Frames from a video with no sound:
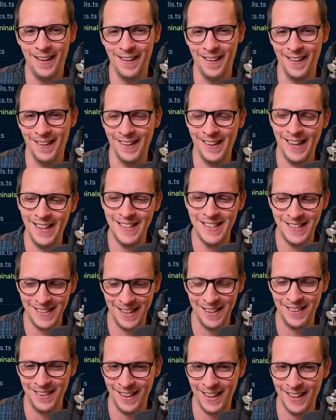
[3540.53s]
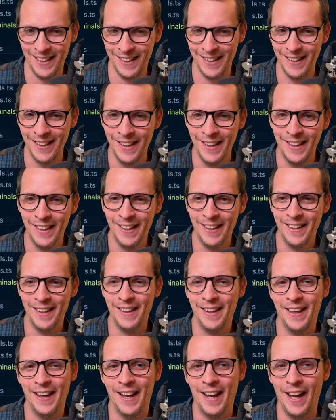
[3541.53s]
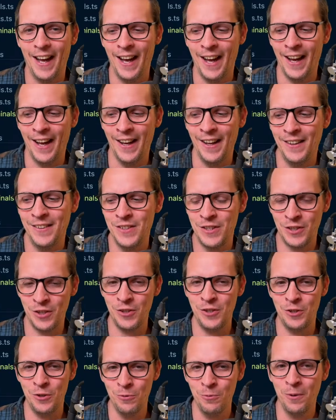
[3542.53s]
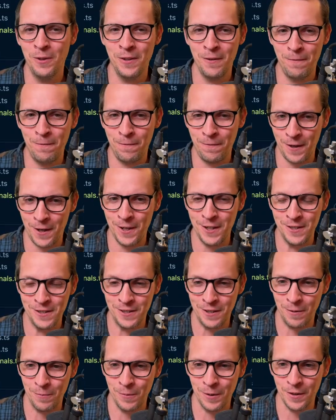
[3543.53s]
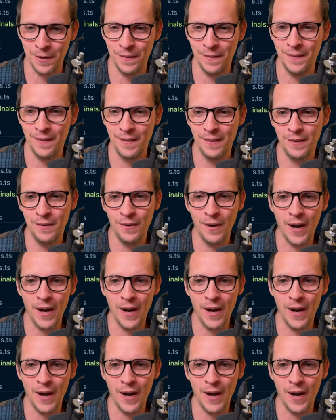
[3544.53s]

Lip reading: That's the thing. So you want to find someone who